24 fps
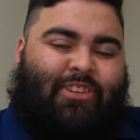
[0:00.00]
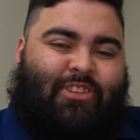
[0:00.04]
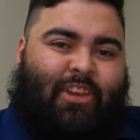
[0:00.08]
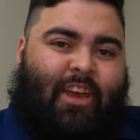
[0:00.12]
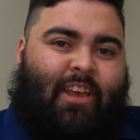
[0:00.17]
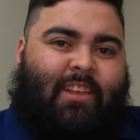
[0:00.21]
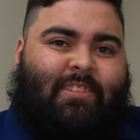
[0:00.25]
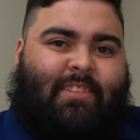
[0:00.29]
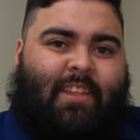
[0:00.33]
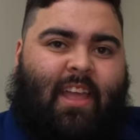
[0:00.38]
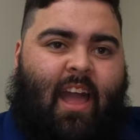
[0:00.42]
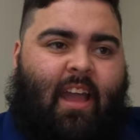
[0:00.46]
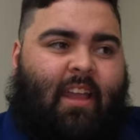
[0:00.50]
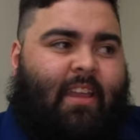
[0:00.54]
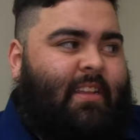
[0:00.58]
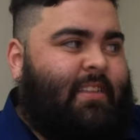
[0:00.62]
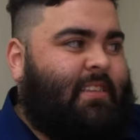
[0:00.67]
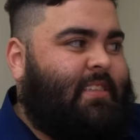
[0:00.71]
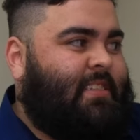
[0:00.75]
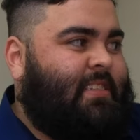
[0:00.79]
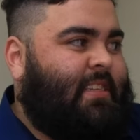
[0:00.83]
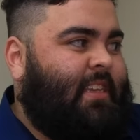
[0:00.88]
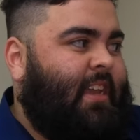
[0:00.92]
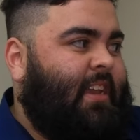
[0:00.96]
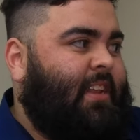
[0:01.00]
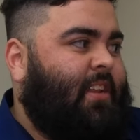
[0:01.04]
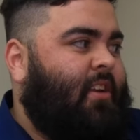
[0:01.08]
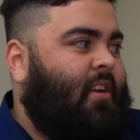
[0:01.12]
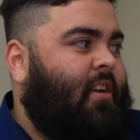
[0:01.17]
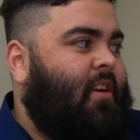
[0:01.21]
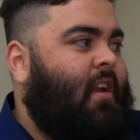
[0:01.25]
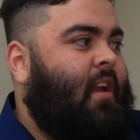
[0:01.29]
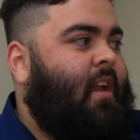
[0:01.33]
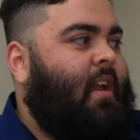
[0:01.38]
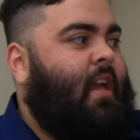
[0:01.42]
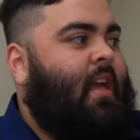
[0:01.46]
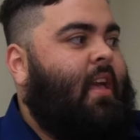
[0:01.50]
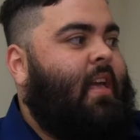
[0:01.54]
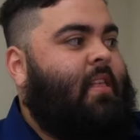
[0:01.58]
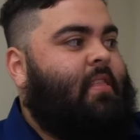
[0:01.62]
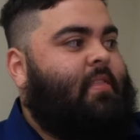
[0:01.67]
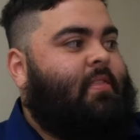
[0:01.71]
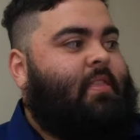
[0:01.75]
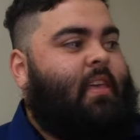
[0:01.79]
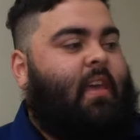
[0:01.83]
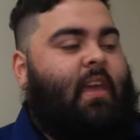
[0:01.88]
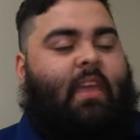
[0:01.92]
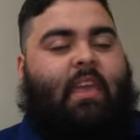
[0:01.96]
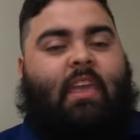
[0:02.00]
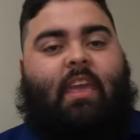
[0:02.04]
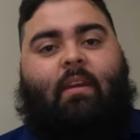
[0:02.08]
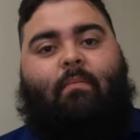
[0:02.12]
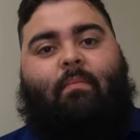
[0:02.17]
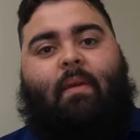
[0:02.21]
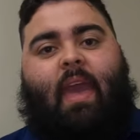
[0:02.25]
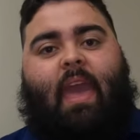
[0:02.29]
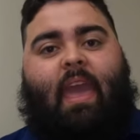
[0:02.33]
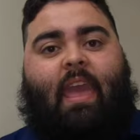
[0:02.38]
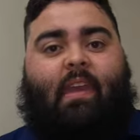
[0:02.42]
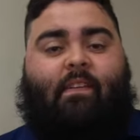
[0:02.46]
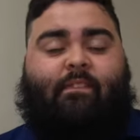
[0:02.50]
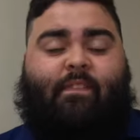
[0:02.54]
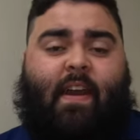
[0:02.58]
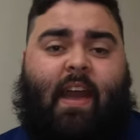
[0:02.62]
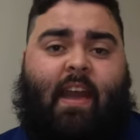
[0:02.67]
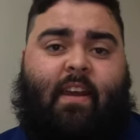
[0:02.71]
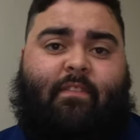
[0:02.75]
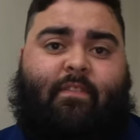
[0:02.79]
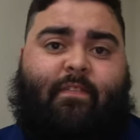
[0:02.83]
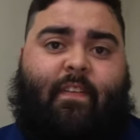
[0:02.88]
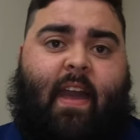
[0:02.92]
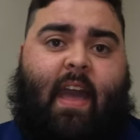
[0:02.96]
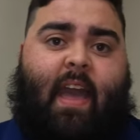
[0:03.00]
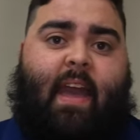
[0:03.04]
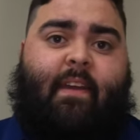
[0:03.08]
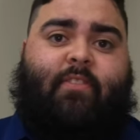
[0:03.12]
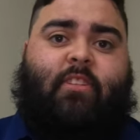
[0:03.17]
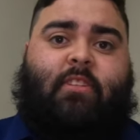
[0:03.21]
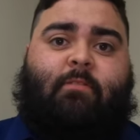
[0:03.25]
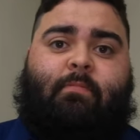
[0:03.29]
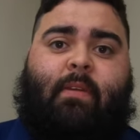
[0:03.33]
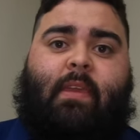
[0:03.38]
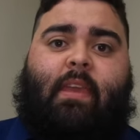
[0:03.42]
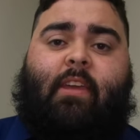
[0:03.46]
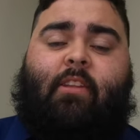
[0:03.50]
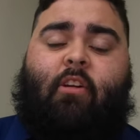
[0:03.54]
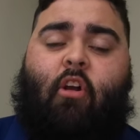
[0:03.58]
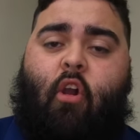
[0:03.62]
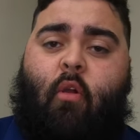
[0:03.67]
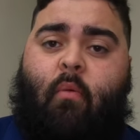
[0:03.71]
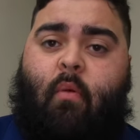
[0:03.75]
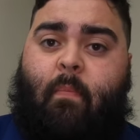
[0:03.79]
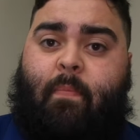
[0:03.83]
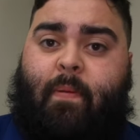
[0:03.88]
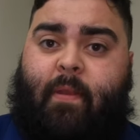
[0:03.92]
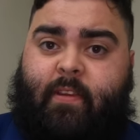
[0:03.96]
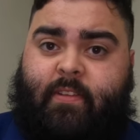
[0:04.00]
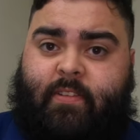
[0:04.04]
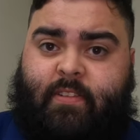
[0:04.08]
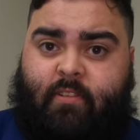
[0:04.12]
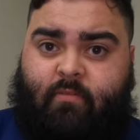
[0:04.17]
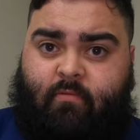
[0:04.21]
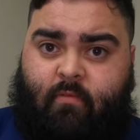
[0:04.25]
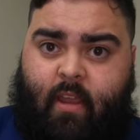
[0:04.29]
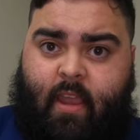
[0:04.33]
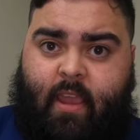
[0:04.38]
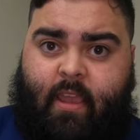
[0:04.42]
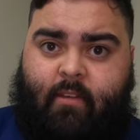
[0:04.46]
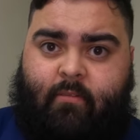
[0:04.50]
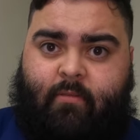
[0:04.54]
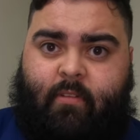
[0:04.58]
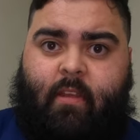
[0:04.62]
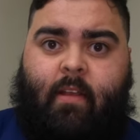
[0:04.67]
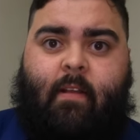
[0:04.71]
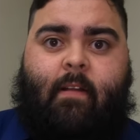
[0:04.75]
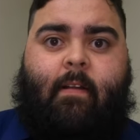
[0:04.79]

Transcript: does not consider the M855 to be an armor-piercing round.